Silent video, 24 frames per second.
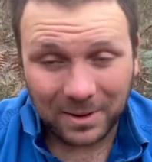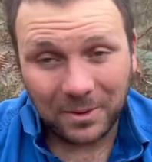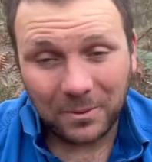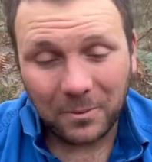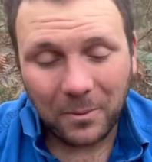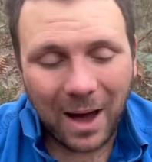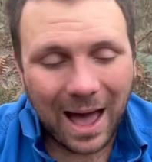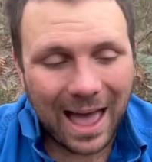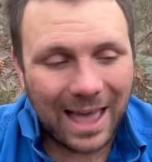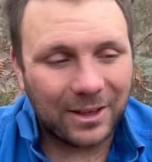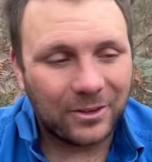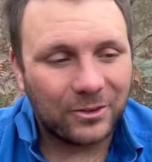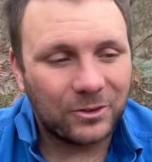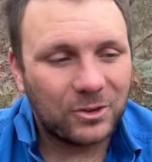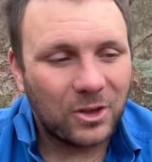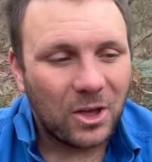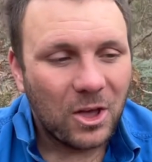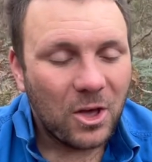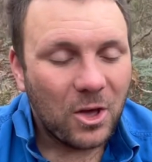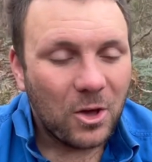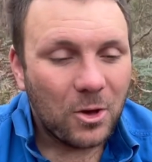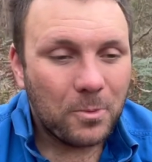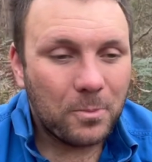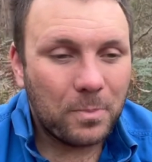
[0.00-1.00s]
whales,
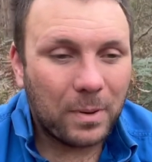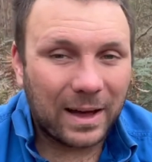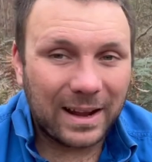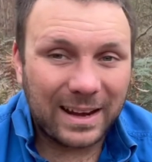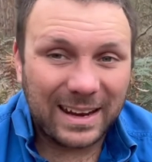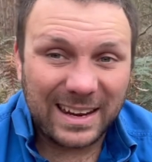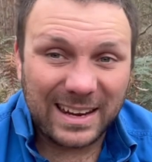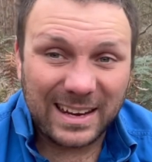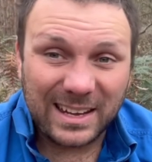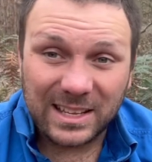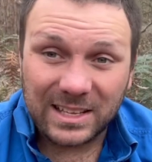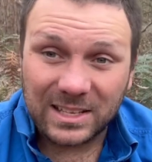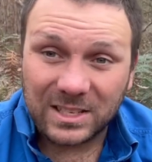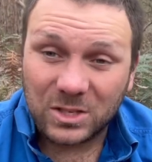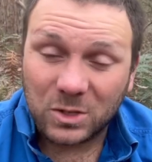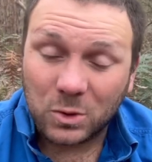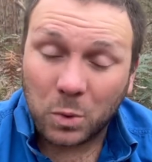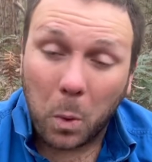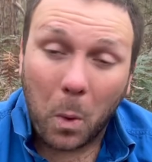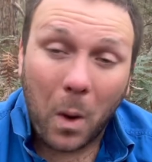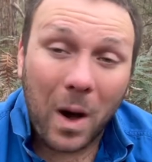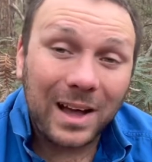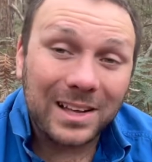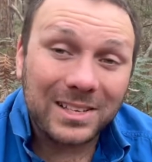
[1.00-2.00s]
but it is
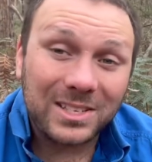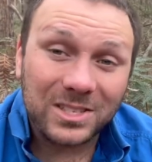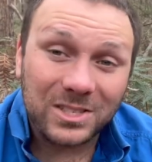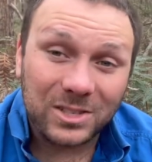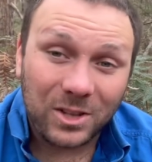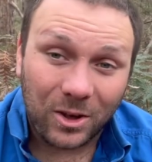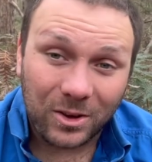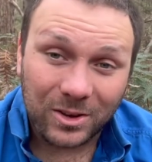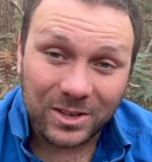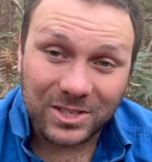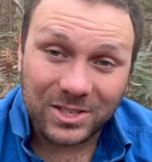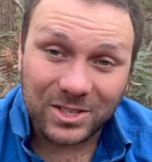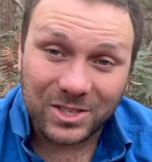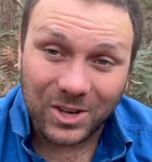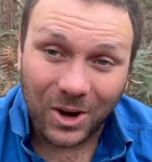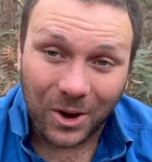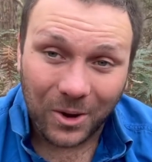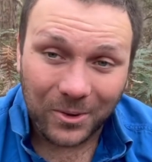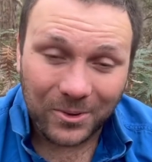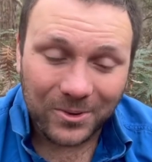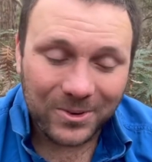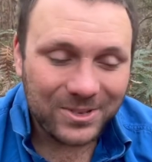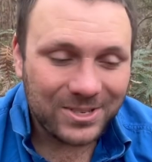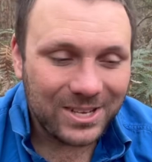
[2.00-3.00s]
twice as long as
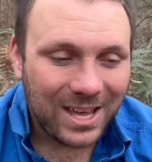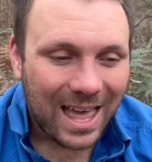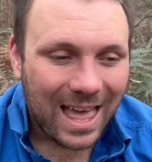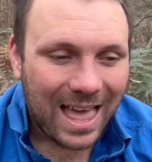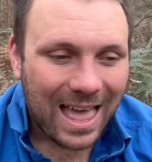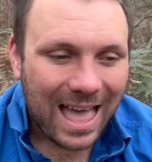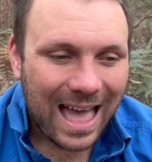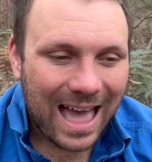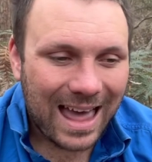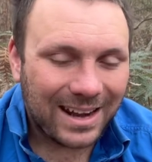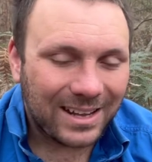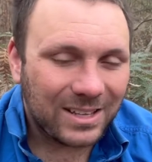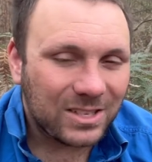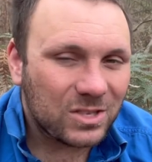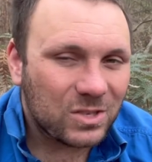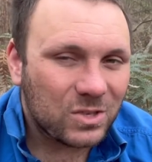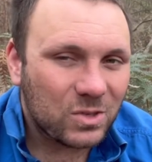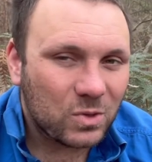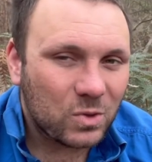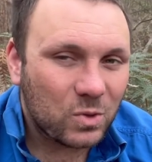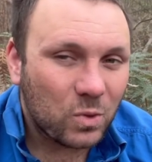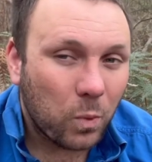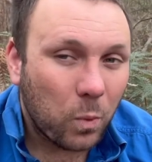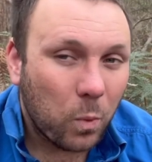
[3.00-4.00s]
dogs, and it's
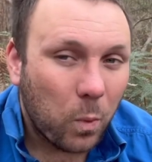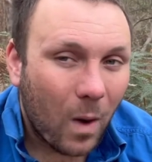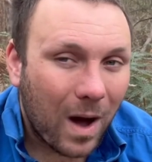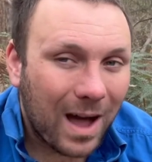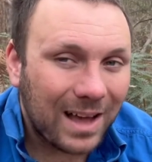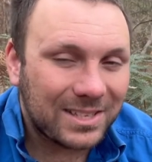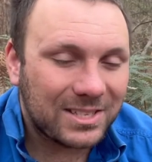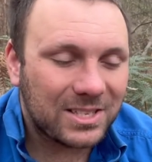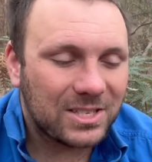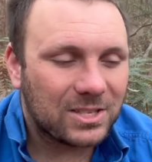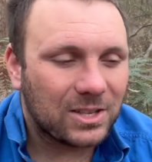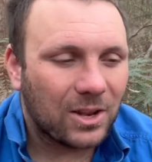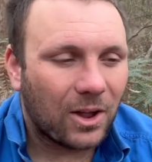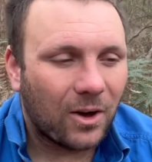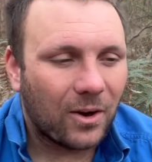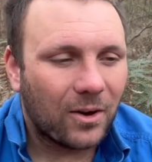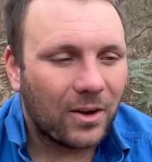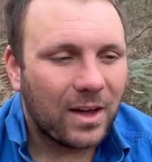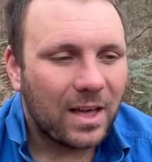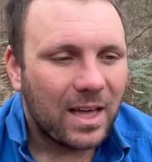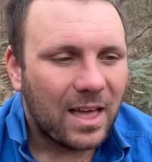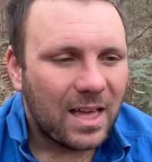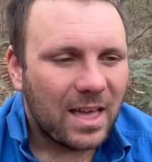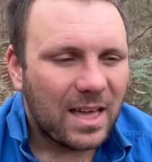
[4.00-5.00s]
twice as long
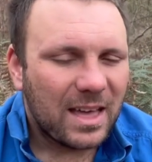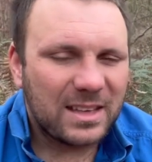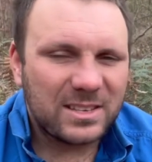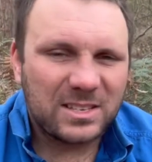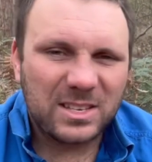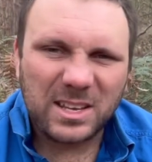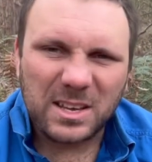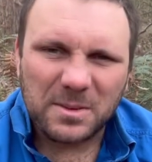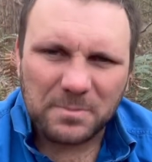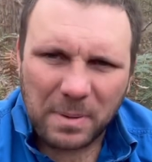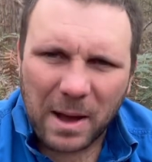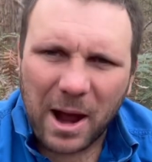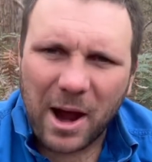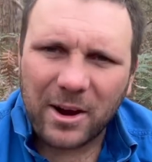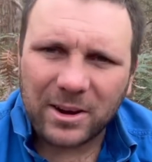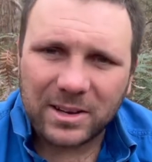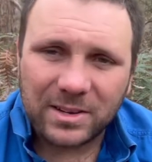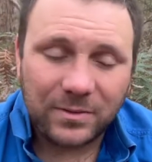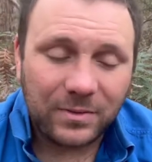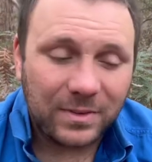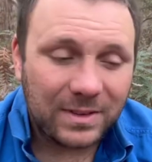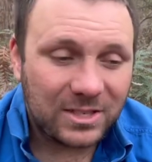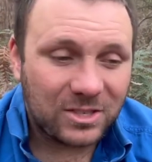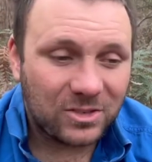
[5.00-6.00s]
as a
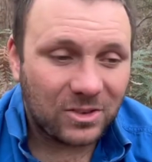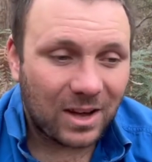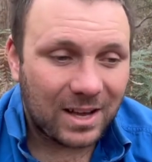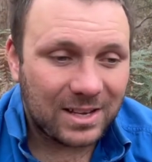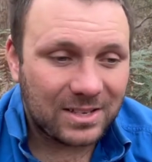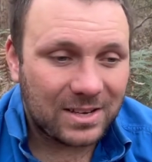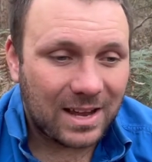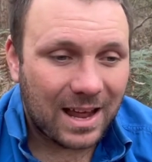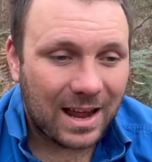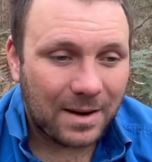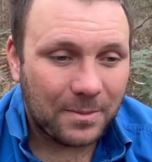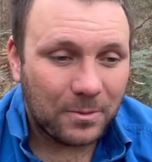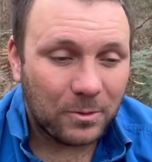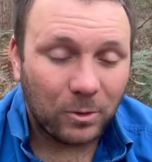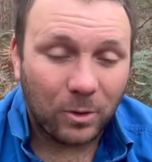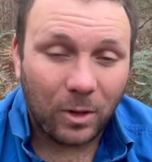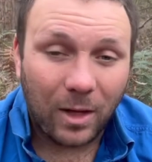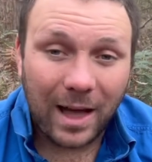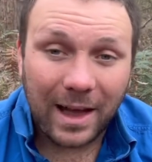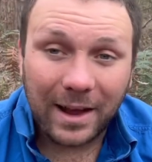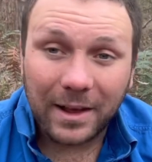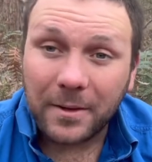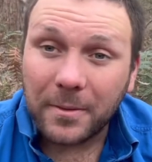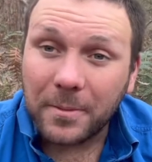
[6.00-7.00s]
comparatively sized animal
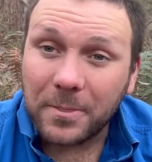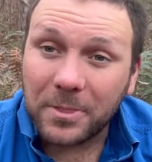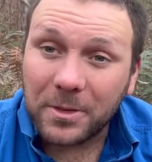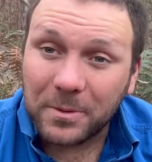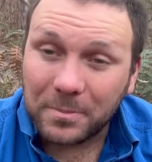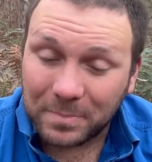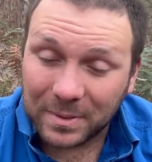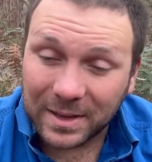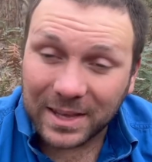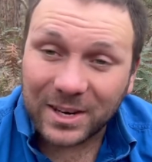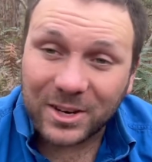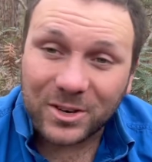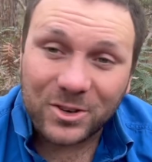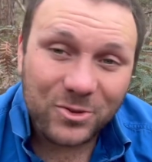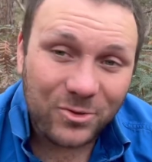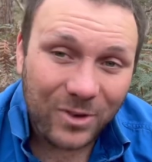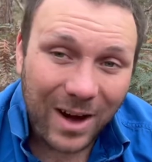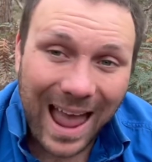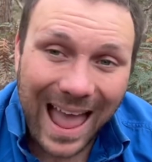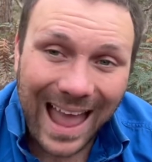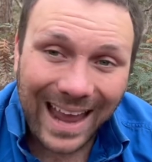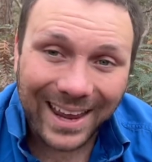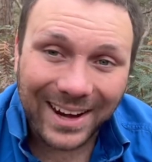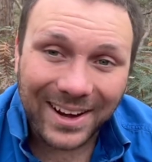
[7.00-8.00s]
like the bearded
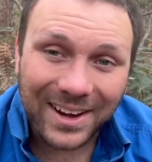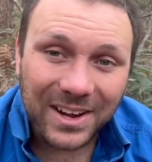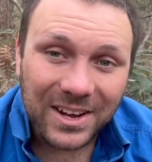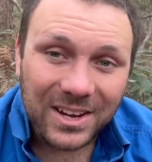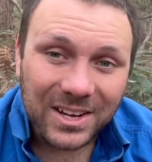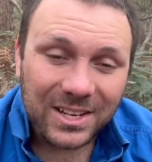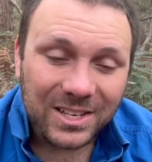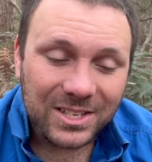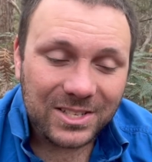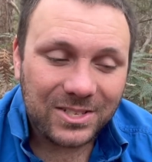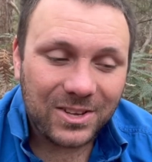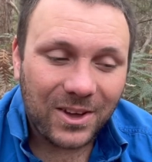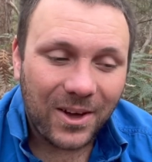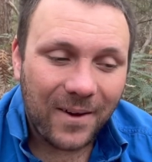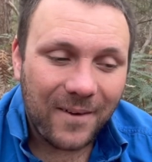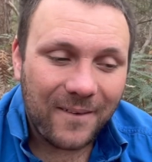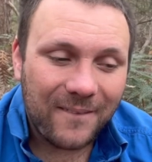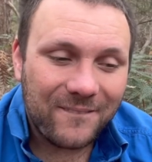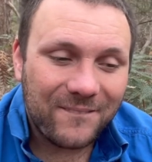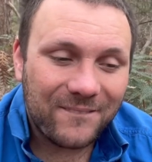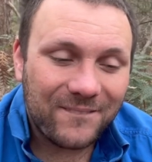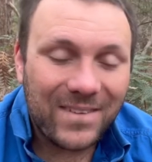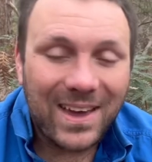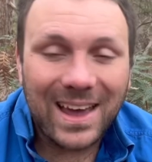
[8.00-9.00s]
dragon. So
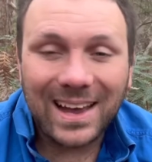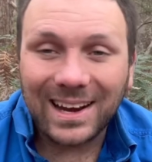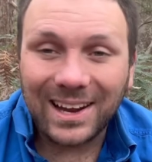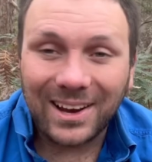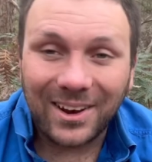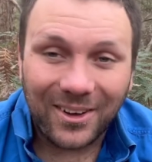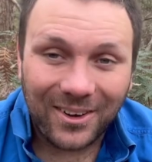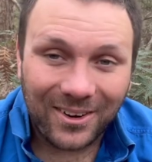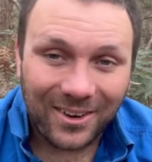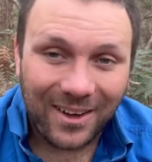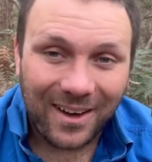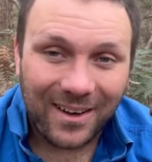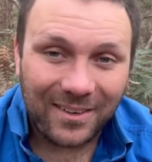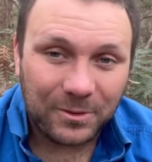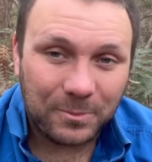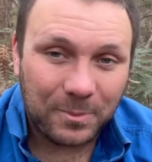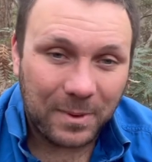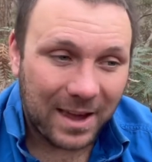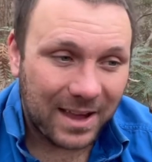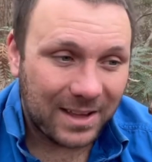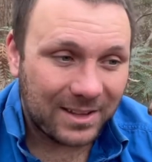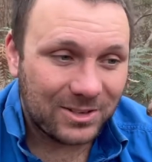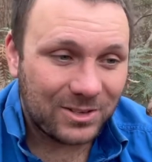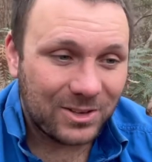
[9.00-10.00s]
fairly long
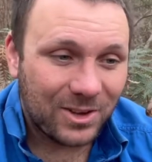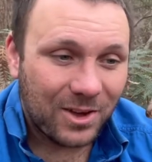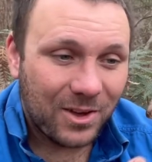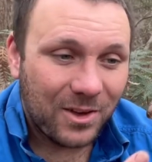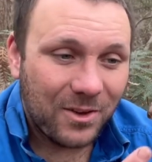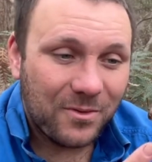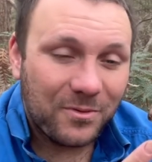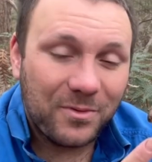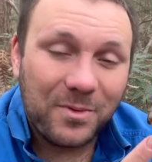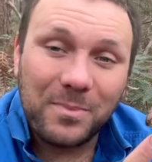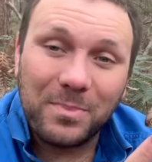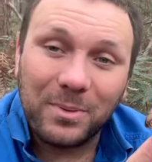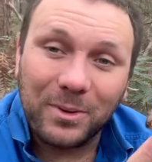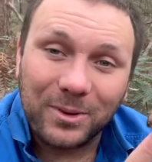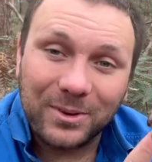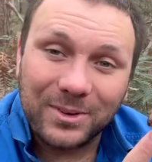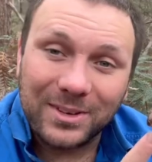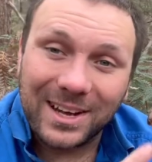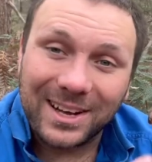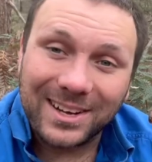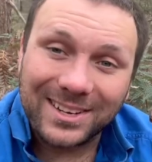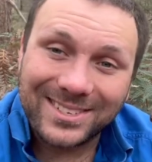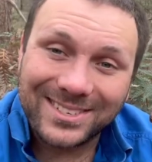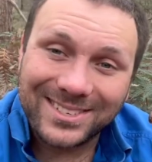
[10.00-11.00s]
lifespans for
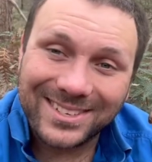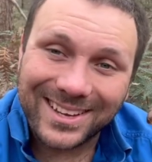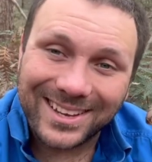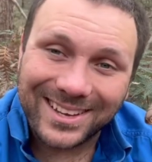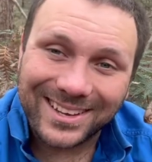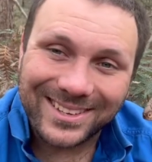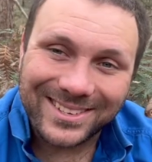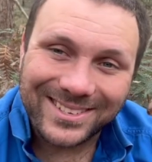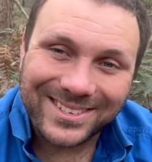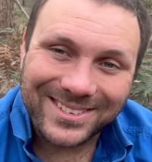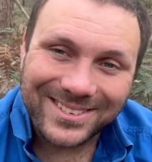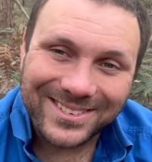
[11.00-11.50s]
blue-tongued skinks.